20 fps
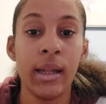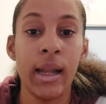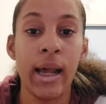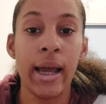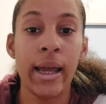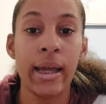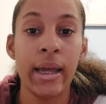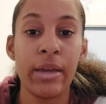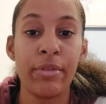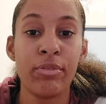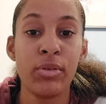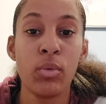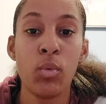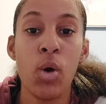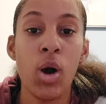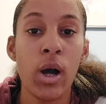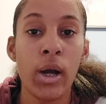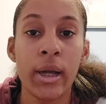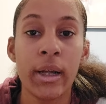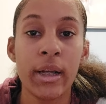Like if you
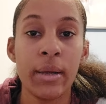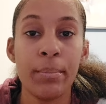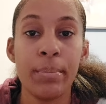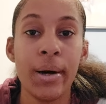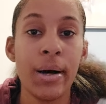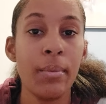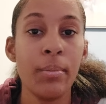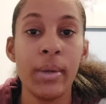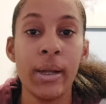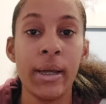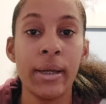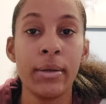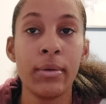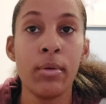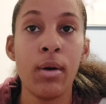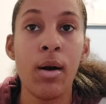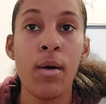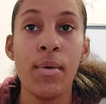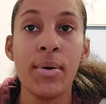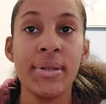walking in public,
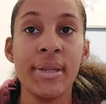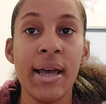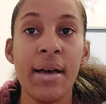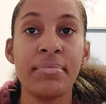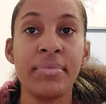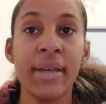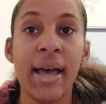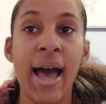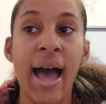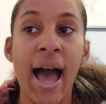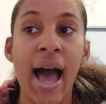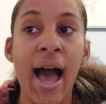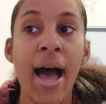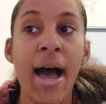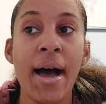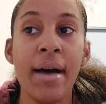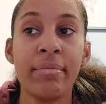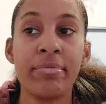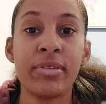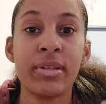you always have to
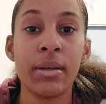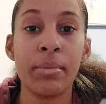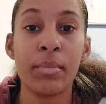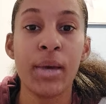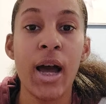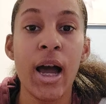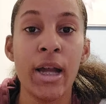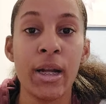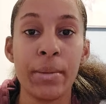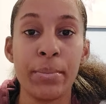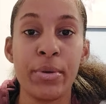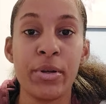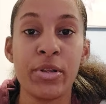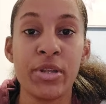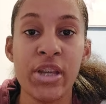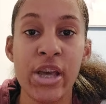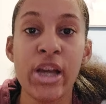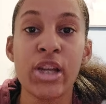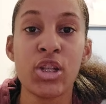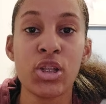have some kind of
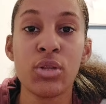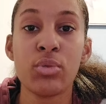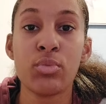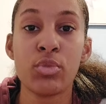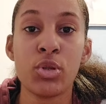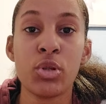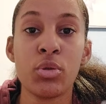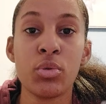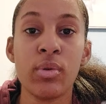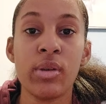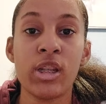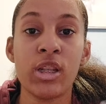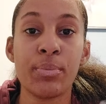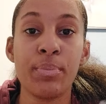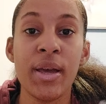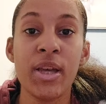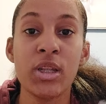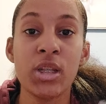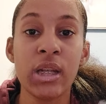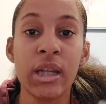protection with you,
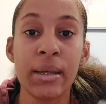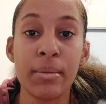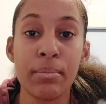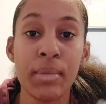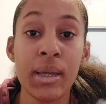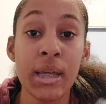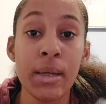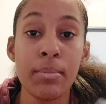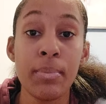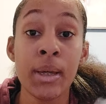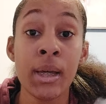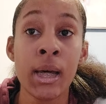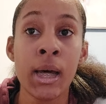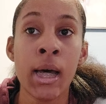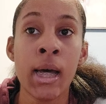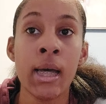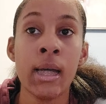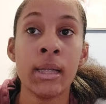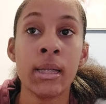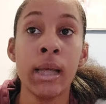especially me
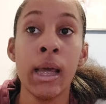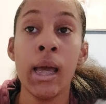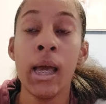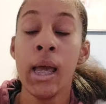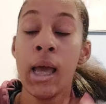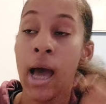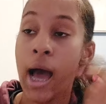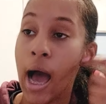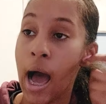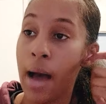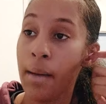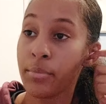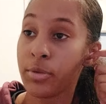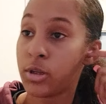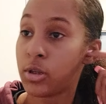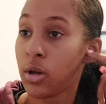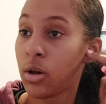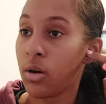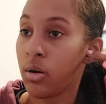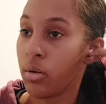because I'm
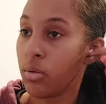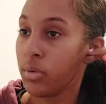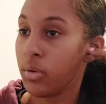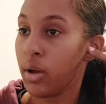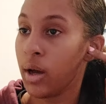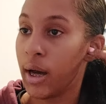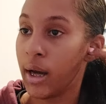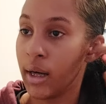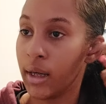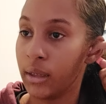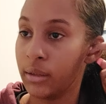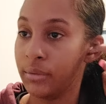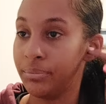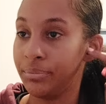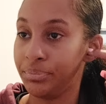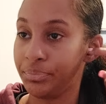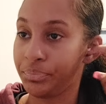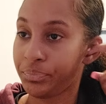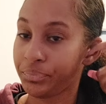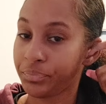so
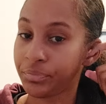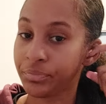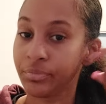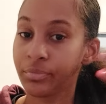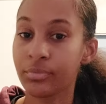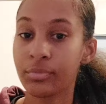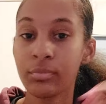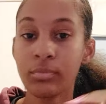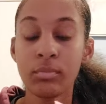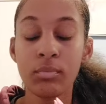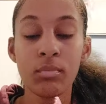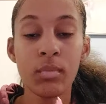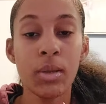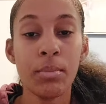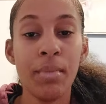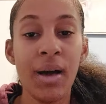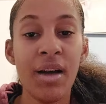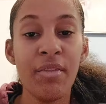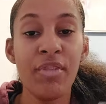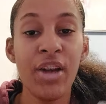um
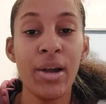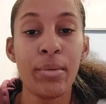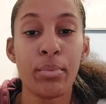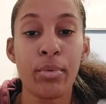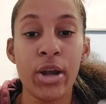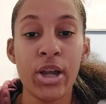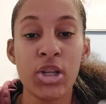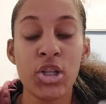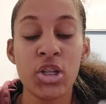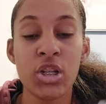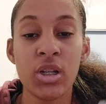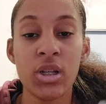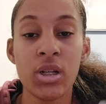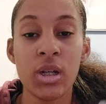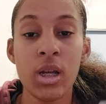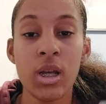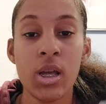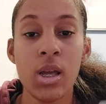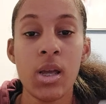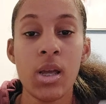my
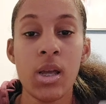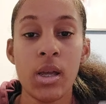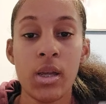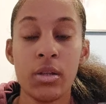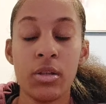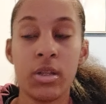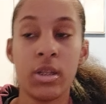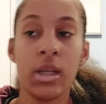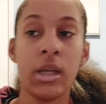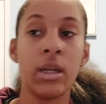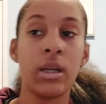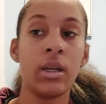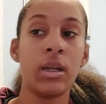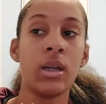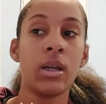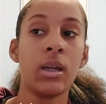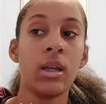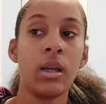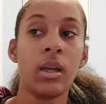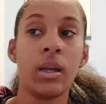vibration, you see,
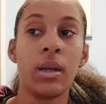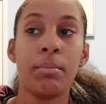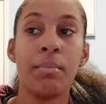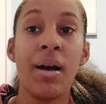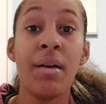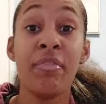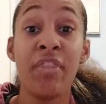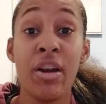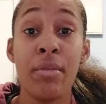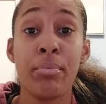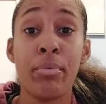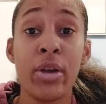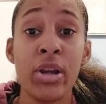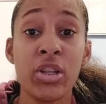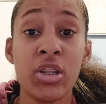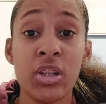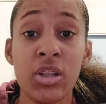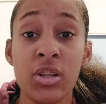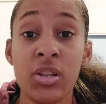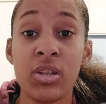my
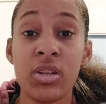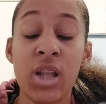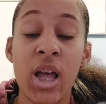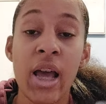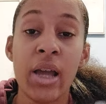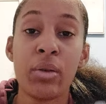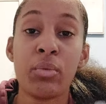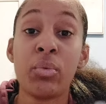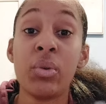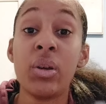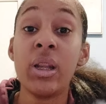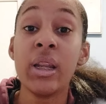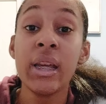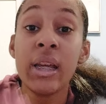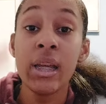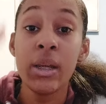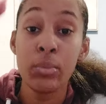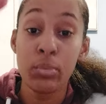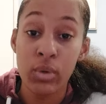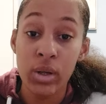vibration is like
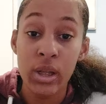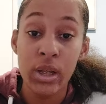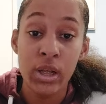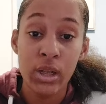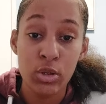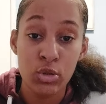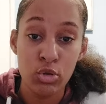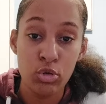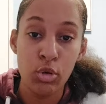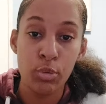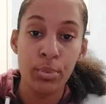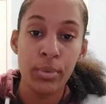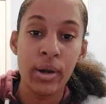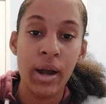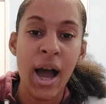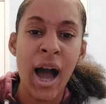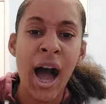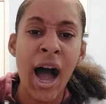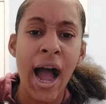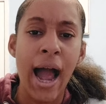really, really super
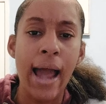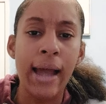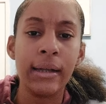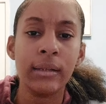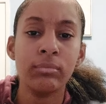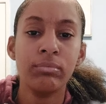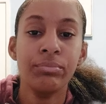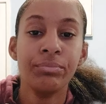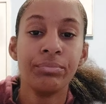high.